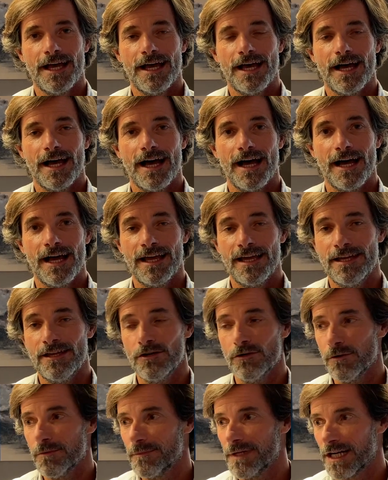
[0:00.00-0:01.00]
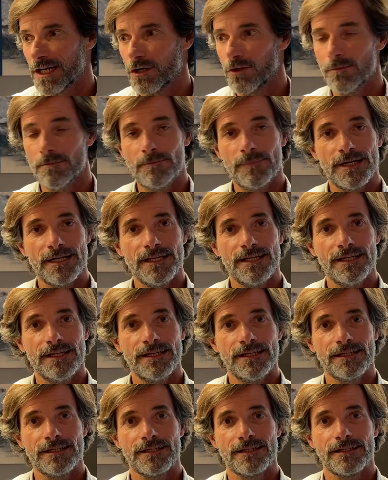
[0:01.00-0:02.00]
I own a company